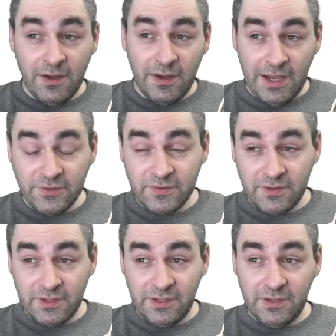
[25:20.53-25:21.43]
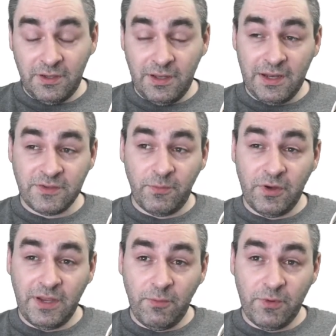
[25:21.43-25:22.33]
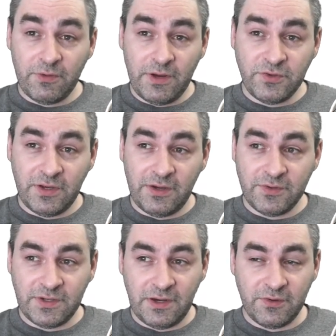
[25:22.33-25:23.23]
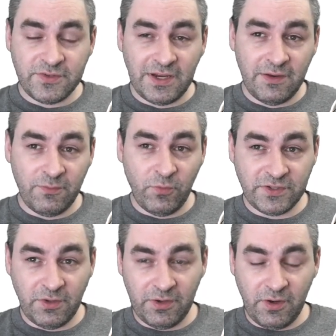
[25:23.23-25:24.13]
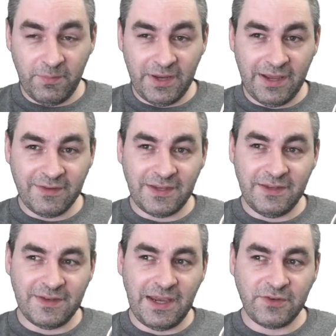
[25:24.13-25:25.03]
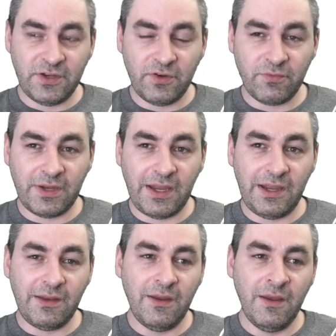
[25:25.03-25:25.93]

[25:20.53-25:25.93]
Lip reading: and actually, let's communicate with their engineers and understand what's going on behind the scenes and actually create